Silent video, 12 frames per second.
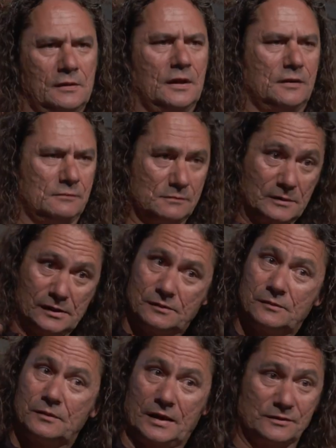And
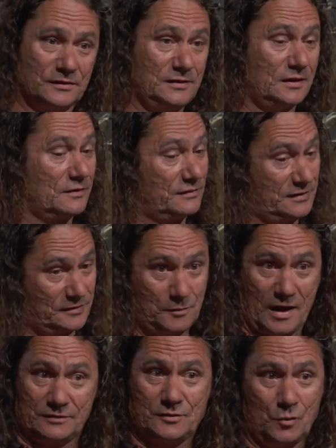as I said, the
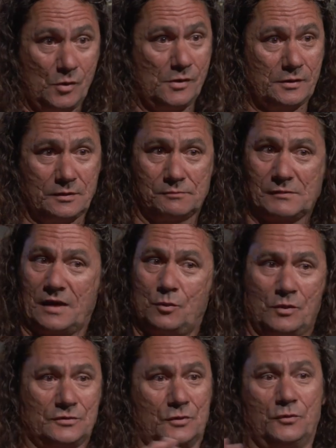system has to work,
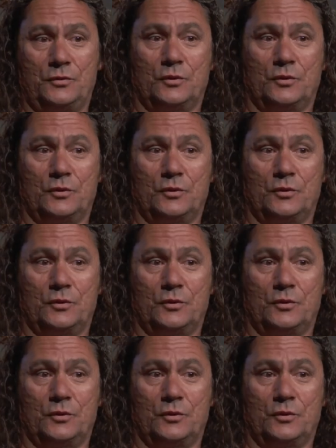otherwise it all